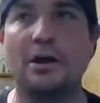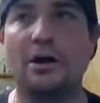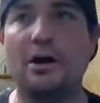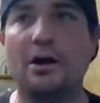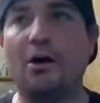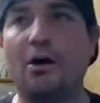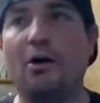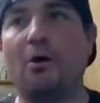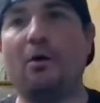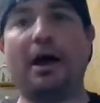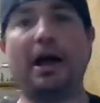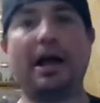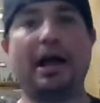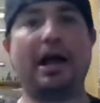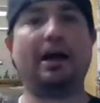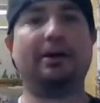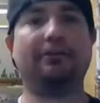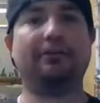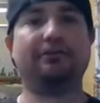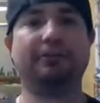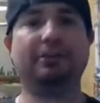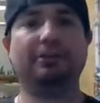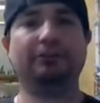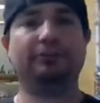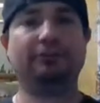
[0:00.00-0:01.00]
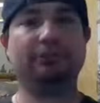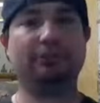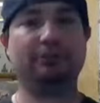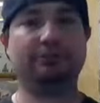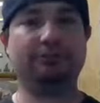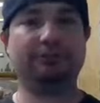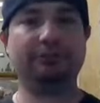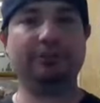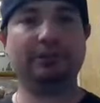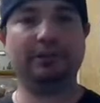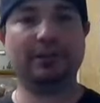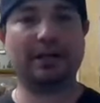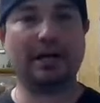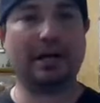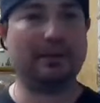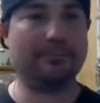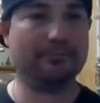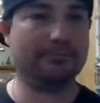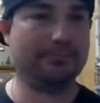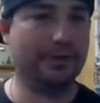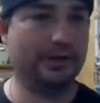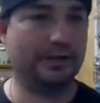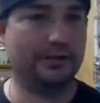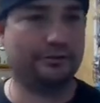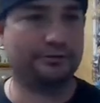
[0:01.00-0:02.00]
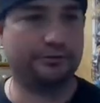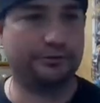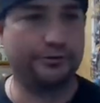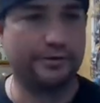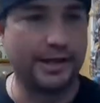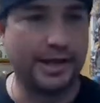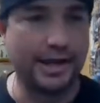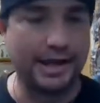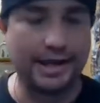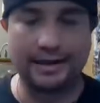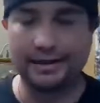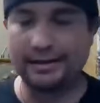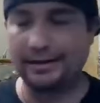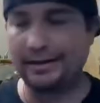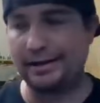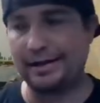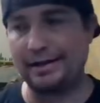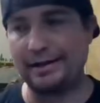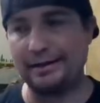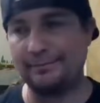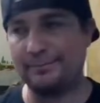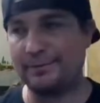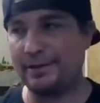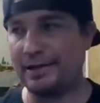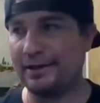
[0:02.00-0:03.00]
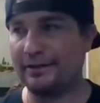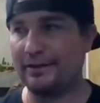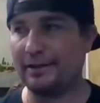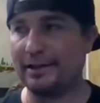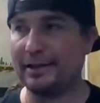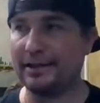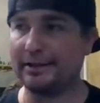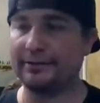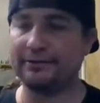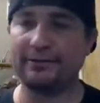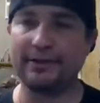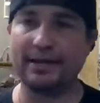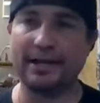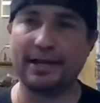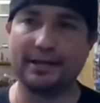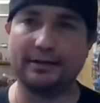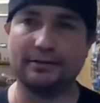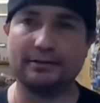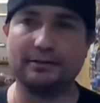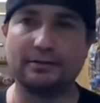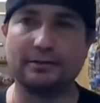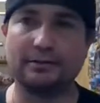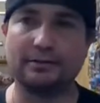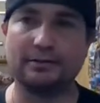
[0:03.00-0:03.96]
oh, I have DCC, I'm this and that. I'm not like that.